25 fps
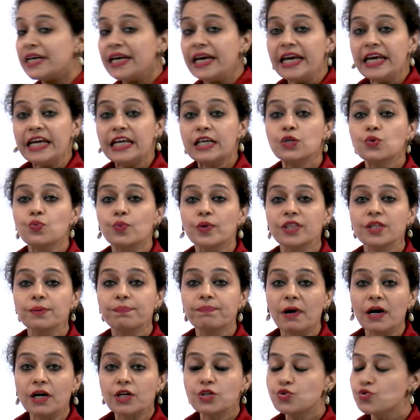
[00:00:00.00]
end with a
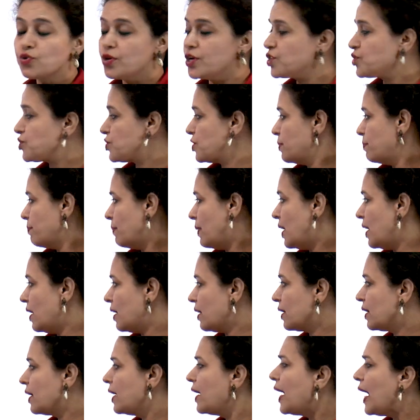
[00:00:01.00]
punctuation mark
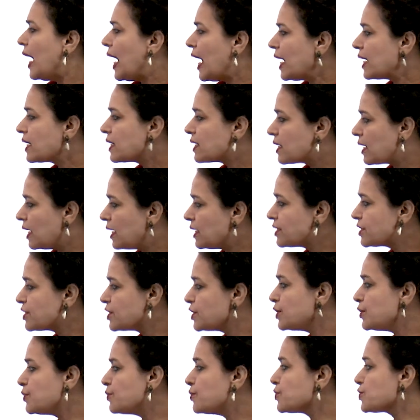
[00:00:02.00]
and
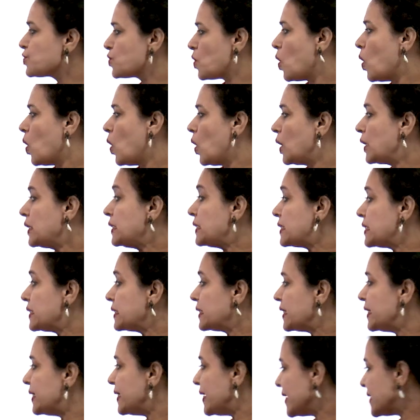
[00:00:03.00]
continues on till
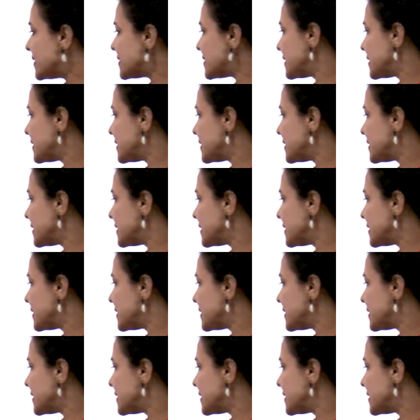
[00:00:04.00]
the next